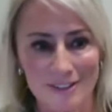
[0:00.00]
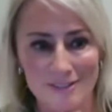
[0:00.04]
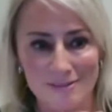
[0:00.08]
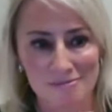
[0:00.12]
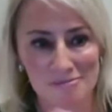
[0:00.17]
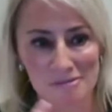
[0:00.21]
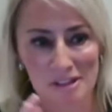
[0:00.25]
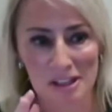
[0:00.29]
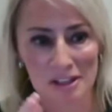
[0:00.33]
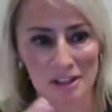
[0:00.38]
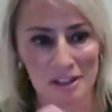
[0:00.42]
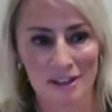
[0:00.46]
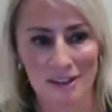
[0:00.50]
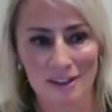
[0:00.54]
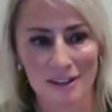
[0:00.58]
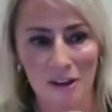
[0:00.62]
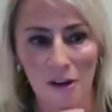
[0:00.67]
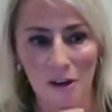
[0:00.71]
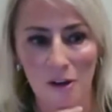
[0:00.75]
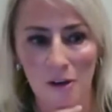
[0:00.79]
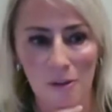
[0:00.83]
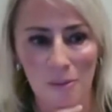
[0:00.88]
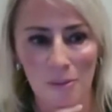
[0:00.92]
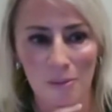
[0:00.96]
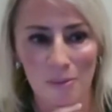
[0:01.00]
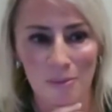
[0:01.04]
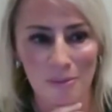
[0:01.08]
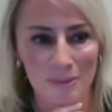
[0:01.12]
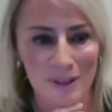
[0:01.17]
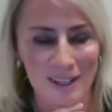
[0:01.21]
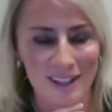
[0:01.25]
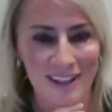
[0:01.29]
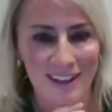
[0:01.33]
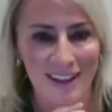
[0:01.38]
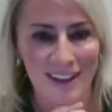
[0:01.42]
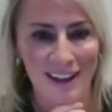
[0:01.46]
didn't know him.
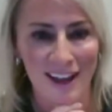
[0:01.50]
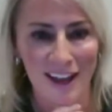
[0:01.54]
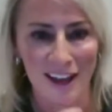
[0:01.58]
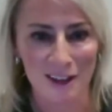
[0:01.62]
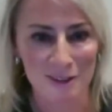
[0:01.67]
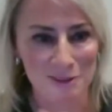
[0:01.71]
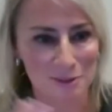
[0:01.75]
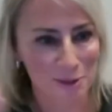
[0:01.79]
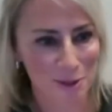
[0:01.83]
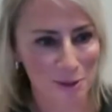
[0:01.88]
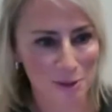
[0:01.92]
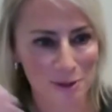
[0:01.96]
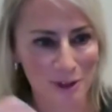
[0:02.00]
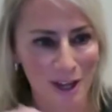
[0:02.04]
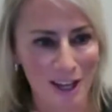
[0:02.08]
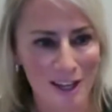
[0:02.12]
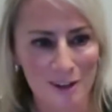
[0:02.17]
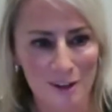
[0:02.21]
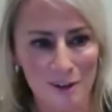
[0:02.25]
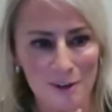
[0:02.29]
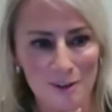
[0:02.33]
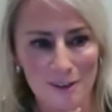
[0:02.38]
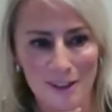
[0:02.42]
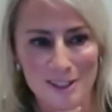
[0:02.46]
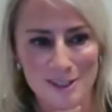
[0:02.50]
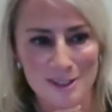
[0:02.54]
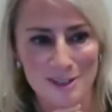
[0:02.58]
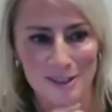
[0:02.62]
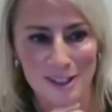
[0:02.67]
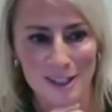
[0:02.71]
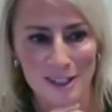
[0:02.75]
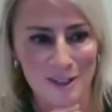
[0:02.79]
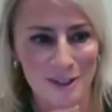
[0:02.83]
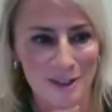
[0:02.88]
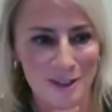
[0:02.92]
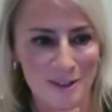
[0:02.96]
Northern Idaho
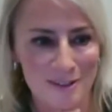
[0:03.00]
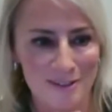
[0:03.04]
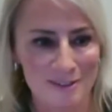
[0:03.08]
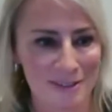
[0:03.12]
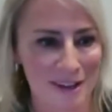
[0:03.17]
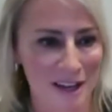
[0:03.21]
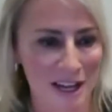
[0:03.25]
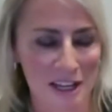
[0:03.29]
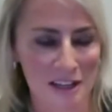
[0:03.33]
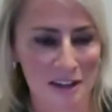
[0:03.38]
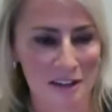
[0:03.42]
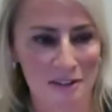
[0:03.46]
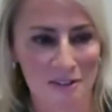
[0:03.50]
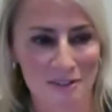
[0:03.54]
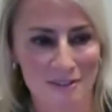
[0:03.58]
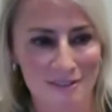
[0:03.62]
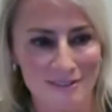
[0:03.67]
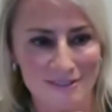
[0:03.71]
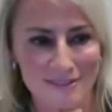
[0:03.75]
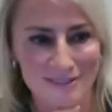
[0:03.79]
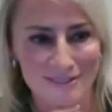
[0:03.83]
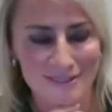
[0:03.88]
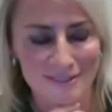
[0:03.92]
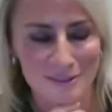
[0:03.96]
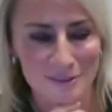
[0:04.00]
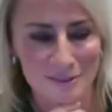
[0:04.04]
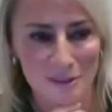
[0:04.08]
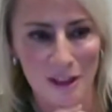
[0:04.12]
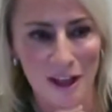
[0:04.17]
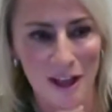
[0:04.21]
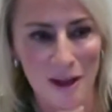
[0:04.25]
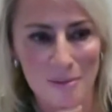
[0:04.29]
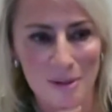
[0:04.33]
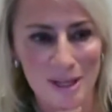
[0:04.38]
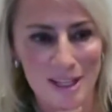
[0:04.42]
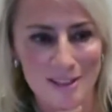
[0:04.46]
legislator. I didn't
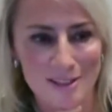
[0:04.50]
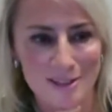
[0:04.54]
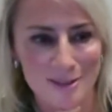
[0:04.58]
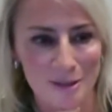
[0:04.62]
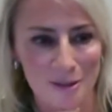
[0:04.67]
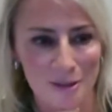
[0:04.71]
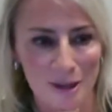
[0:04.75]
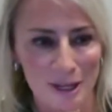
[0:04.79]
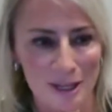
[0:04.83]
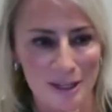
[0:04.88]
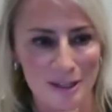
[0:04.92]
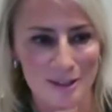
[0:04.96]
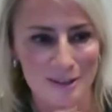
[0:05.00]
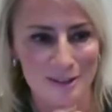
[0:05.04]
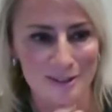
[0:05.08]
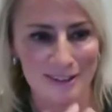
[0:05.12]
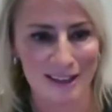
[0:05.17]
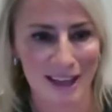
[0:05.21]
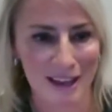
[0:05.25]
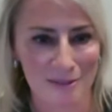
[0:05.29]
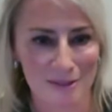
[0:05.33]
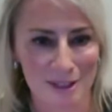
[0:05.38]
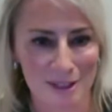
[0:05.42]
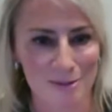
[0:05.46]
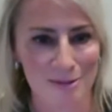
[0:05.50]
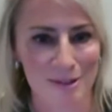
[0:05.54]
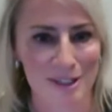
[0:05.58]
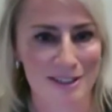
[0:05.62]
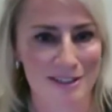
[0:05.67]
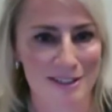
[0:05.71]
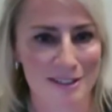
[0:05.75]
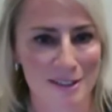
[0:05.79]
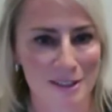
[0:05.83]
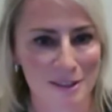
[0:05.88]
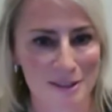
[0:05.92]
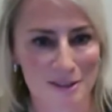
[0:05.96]
lobby, so I didn't have any
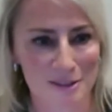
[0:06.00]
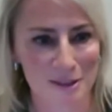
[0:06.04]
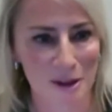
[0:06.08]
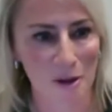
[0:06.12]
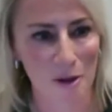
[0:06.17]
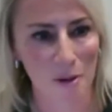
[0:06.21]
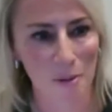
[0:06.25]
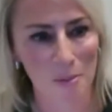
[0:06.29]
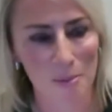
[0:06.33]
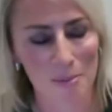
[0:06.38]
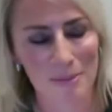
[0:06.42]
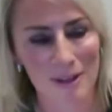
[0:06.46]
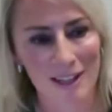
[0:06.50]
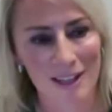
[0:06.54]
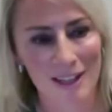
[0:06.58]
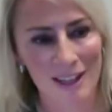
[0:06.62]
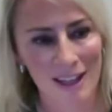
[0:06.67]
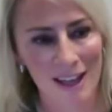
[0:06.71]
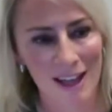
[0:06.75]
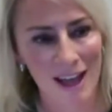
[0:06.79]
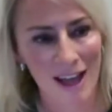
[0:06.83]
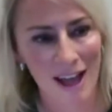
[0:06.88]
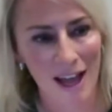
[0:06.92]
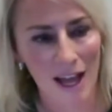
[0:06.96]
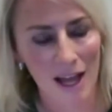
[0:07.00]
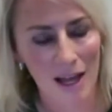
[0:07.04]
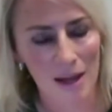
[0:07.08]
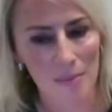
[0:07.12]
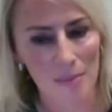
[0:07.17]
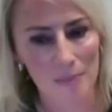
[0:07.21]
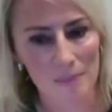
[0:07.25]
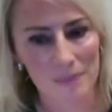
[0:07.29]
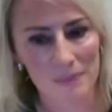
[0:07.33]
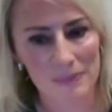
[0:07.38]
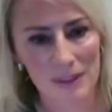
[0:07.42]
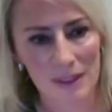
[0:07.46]
reason to know
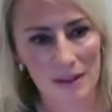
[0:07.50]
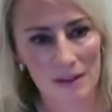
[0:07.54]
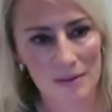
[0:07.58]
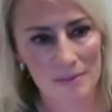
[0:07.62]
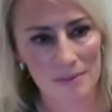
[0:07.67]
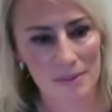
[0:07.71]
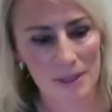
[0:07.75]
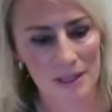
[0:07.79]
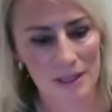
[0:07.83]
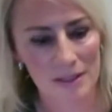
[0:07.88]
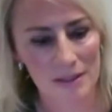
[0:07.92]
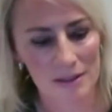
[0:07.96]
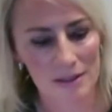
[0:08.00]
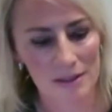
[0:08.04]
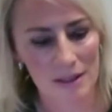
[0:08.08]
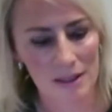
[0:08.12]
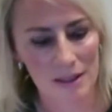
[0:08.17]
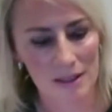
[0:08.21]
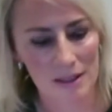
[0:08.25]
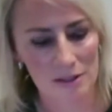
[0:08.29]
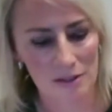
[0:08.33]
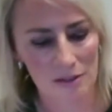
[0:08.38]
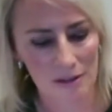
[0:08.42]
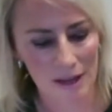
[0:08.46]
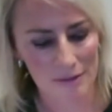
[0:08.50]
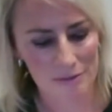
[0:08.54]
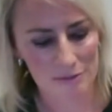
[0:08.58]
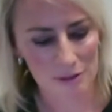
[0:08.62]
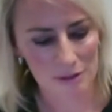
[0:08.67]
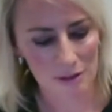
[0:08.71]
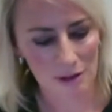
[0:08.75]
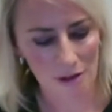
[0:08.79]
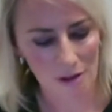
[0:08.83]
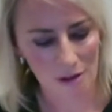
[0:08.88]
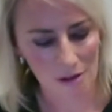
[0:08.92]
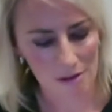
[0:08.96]
him. But
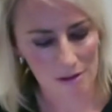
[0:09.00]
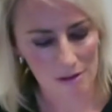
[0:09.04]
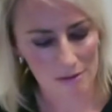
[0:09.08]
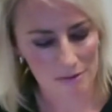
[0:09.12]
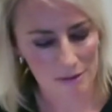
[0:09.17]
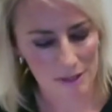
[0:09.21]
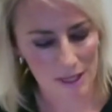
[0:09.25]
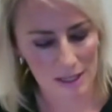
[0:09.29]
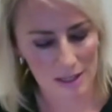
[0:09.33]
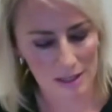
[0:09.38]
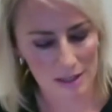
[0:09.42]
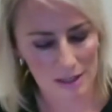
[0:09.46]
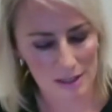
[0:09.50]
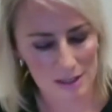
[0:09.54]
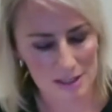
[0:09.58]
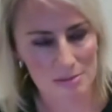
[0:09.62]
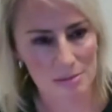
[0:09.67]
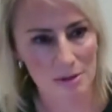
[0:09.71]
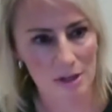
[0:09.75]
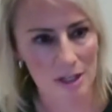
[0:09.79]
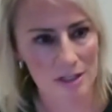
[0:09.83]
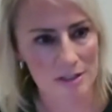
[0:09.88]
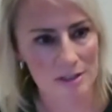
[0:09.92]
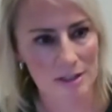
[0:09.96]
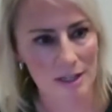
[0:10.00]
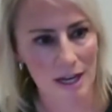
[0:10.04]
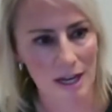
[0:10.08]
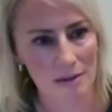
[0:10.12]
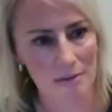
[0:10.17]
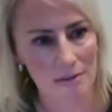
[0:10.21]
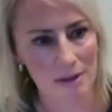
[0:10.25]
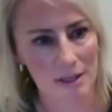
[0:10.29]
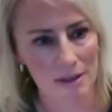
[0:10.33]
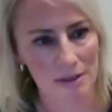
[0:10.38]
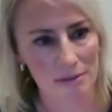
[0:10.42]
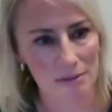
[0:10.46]
after all of kind of the experience that I
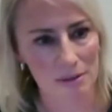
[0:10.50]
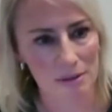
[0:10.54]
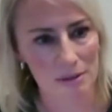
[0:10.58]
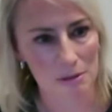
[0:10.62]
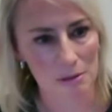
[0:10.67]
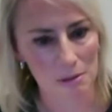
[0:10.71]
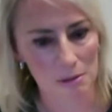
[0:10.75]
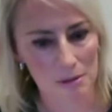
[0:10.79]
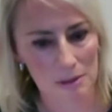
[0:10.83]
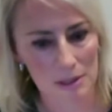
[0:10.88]
went through,